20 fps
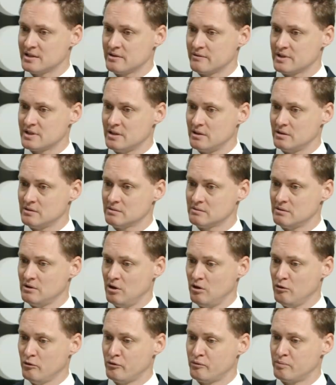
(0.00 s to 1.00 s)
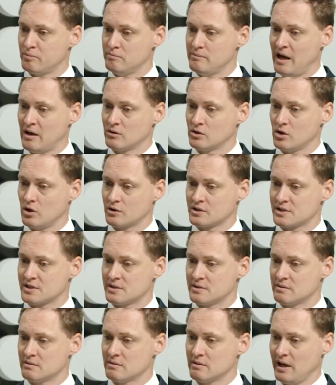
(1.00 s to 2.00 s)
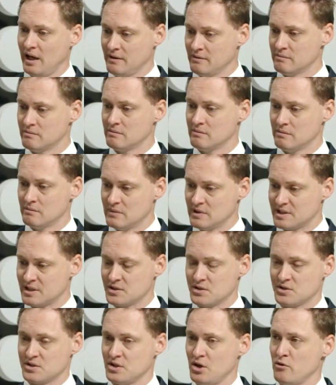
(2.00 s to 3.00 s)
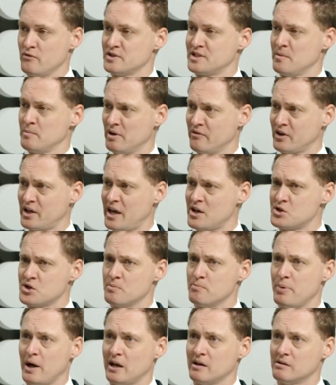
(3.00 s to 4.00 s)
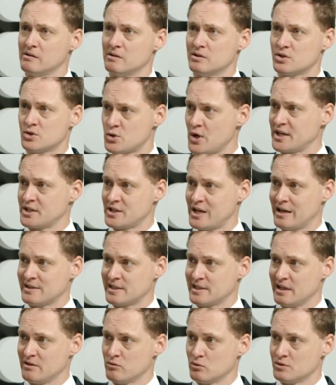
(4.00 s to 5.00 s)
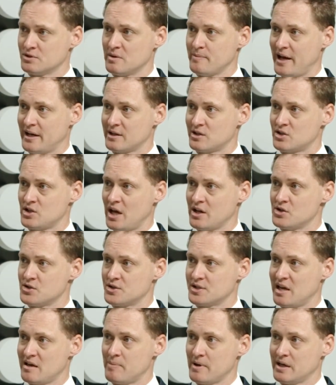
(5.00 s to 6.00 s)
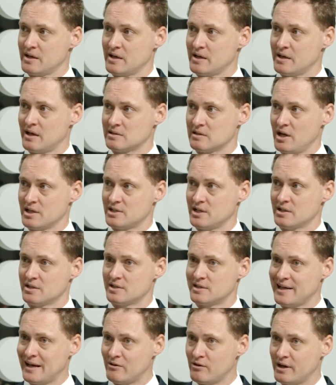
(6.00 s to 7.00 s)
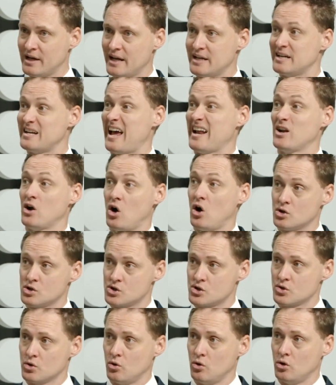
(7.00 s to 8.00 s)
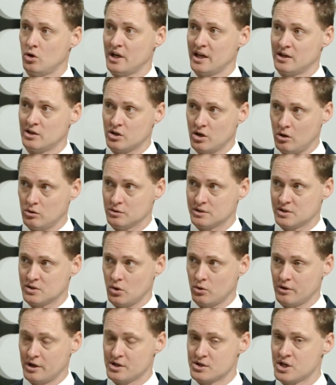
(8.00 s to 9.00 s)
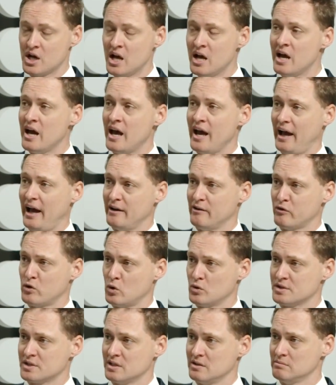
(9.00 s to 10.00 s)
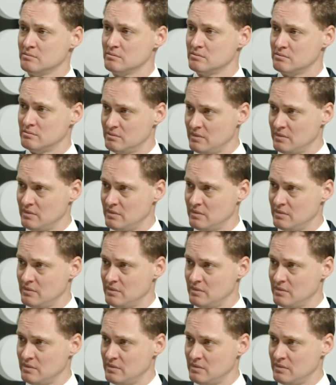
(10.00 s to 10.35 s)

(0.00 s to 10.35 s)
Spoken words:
as a result of Mt. Gox, and this is just an oversimplification, but strict custody rules about exchanges keeping customer assets segregated and onshore in cold storage. Mm. And of course, in